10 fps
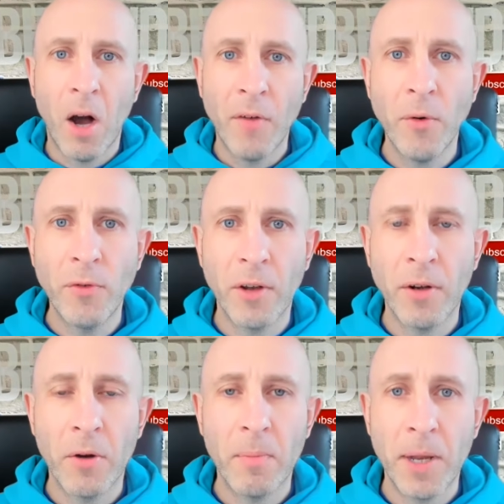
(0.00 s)
I've also
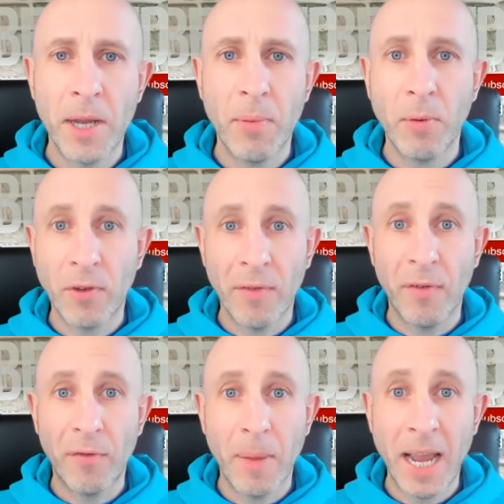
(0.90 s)
known people suffer
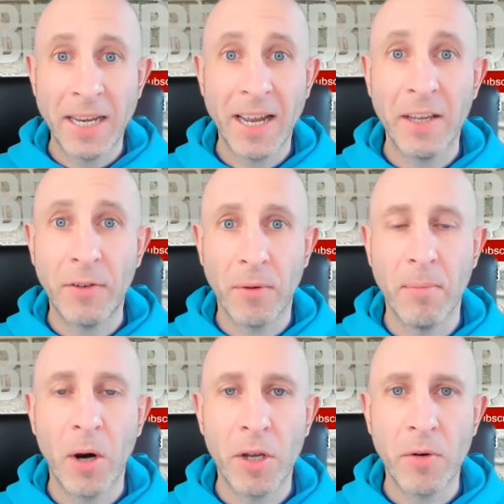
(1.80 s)
from headaches and
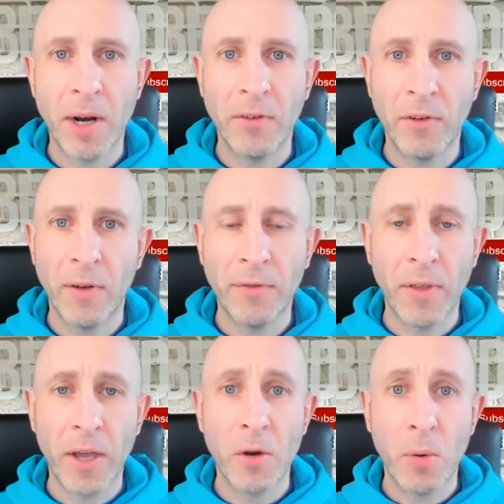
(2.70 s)
migraines after
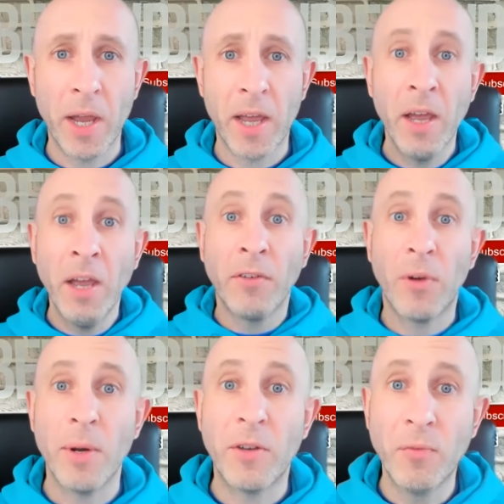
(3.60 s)
they quit.
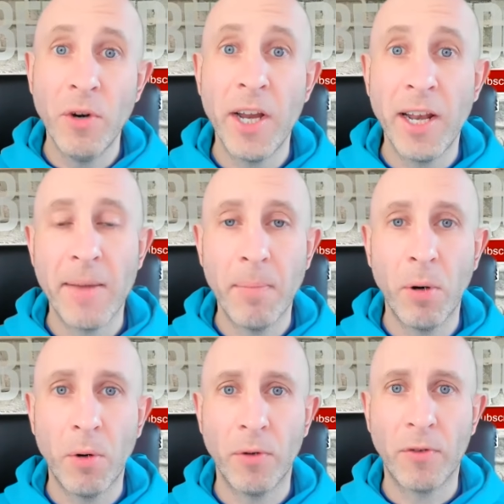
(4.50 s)
So it's really
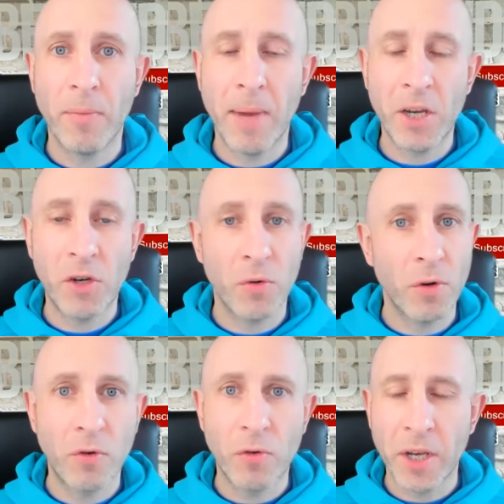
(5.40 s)
important to make sure
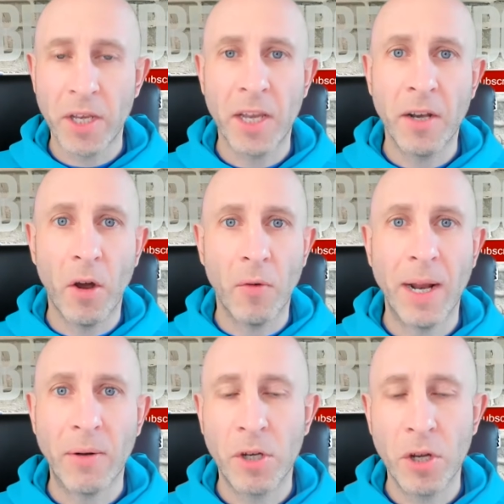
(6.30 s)
you're drinking
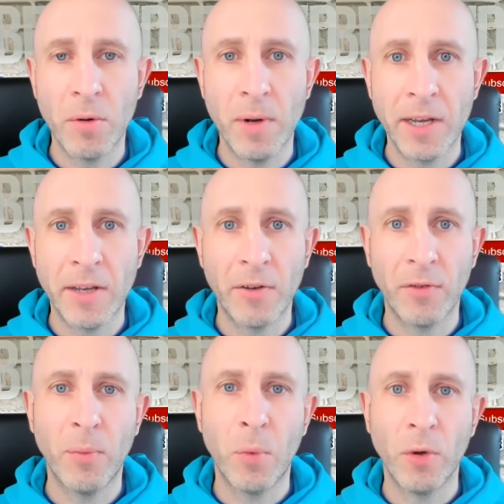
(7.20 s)
around 2 litres
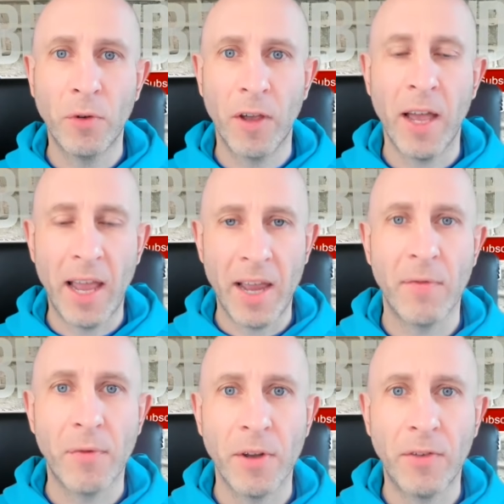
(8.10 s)
of water
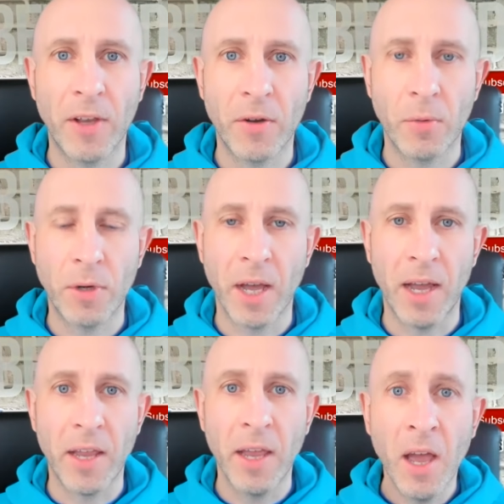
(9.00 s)
every single
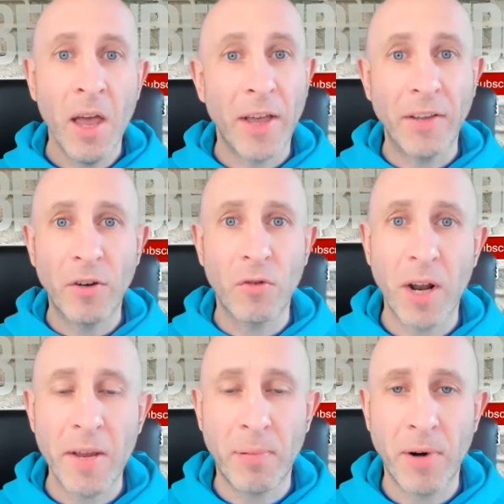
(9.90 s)
day. That's a
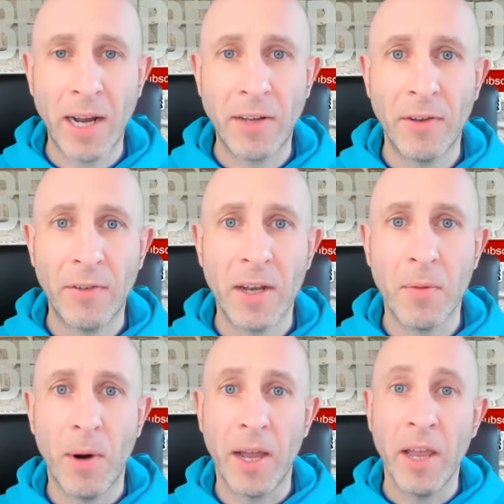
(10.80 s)
great practice
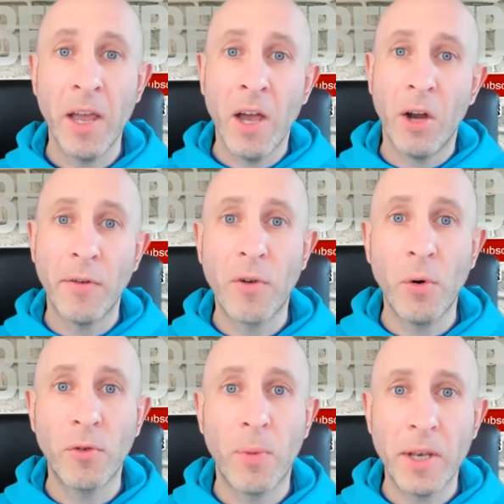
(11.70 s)
anyway. And of
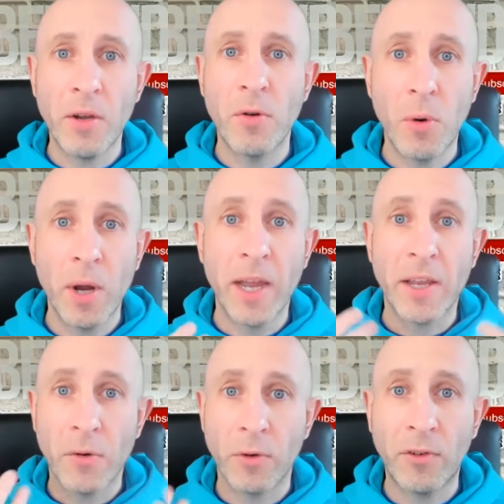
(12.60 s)
course, when you quit,
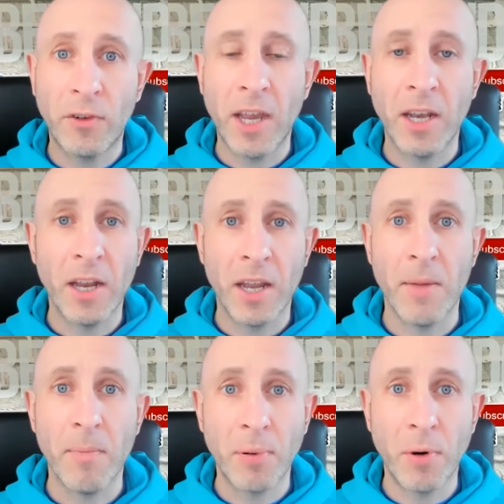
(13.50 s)
your skin
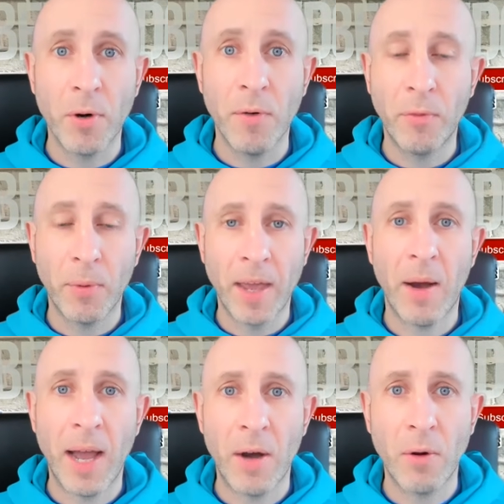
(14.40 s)
improves
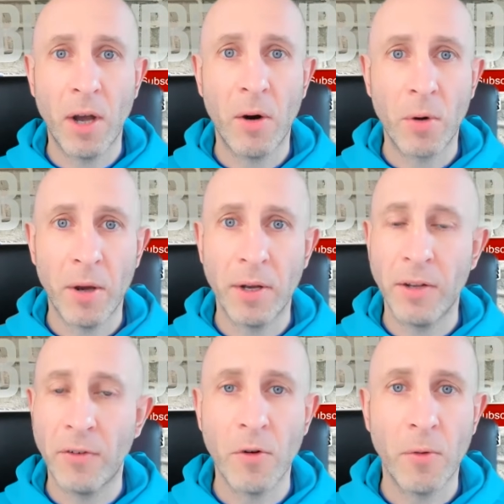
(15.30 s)
without alcohol going
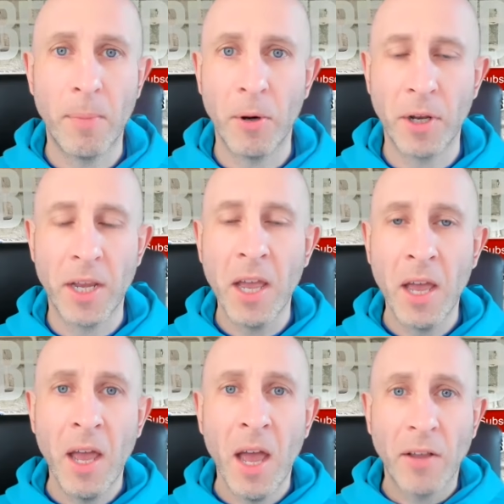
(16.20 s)
into your body.
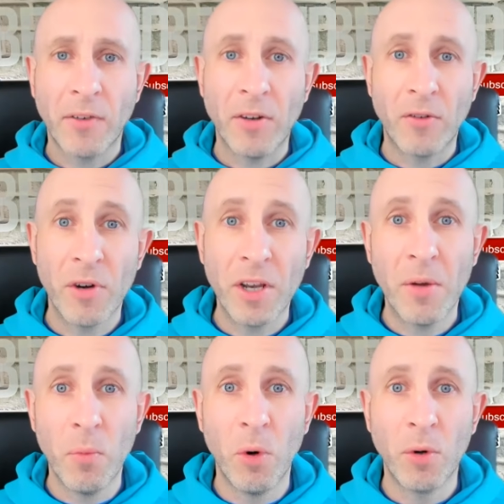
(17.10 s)
So
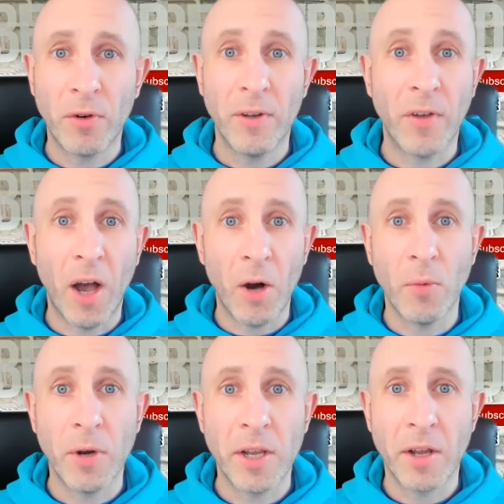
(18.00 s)
drinking water is
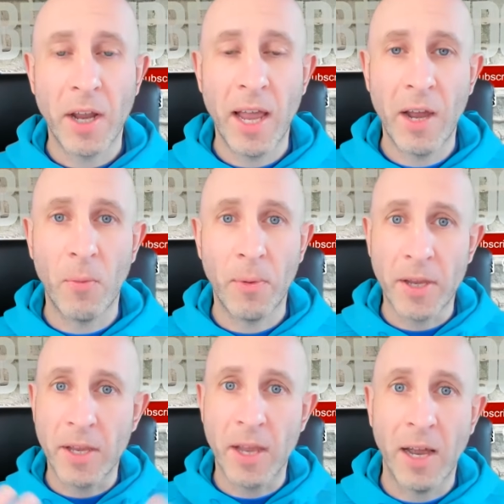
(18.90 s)
only going to help
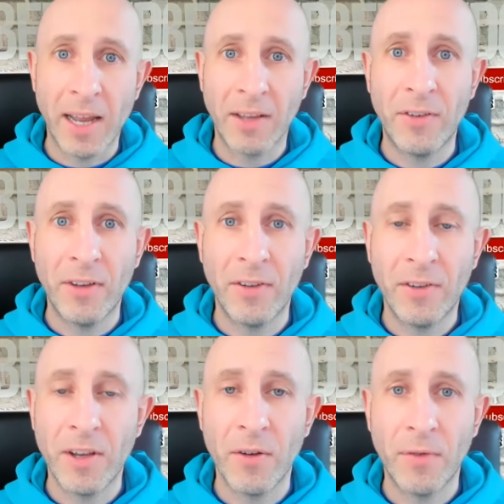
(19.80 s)
the
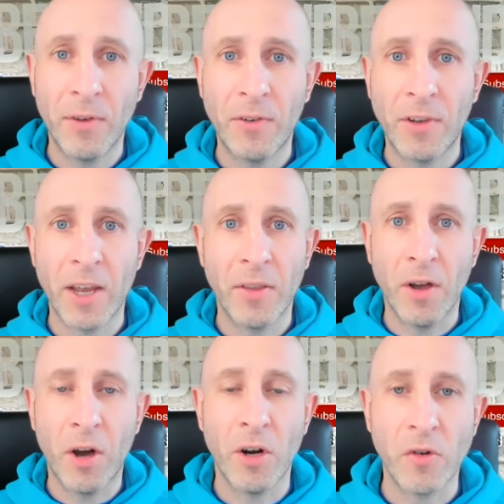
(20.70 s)
elasticity of the skin, the
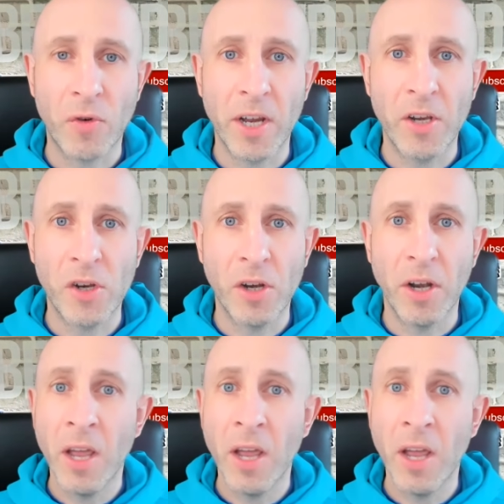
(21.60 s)
hydration.